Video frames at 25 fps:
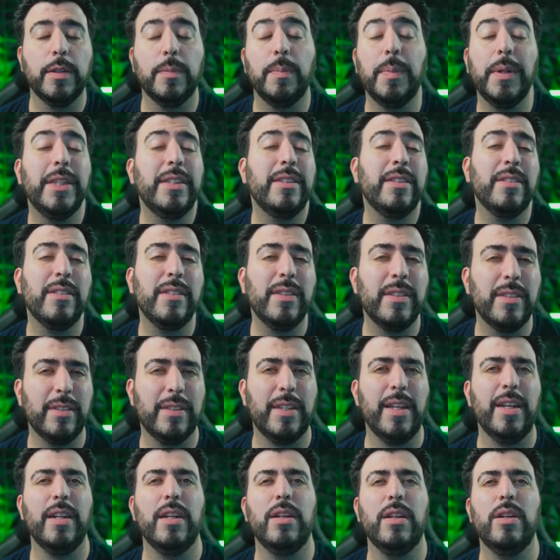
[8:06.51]
but it still does
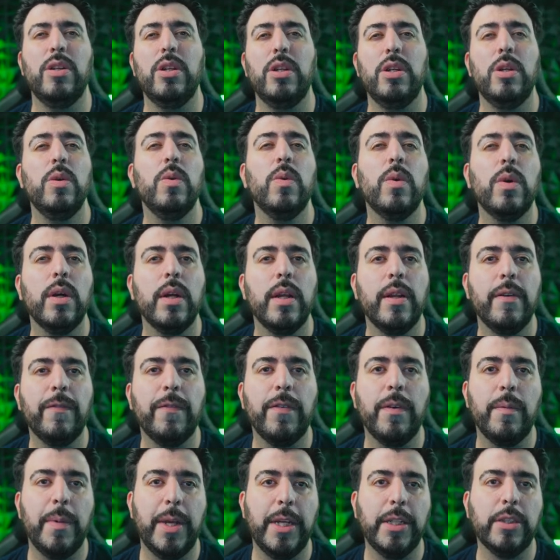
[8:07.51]
get newer
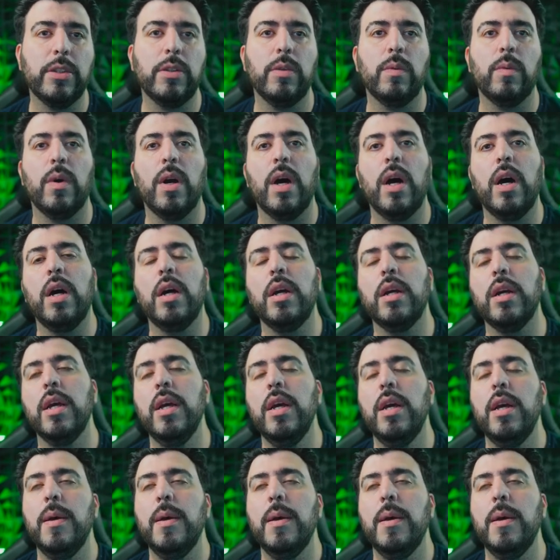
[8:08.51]
information wrong